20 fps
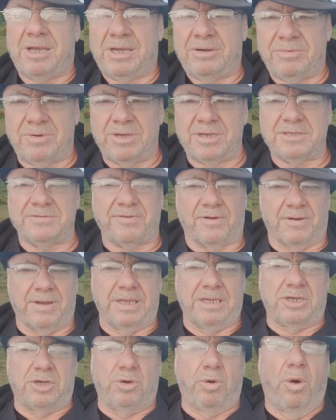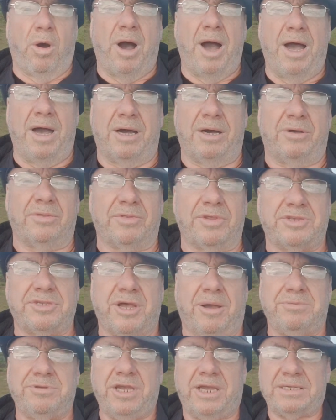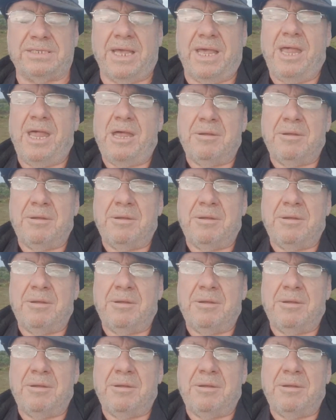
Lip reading: was very quiet on the subject,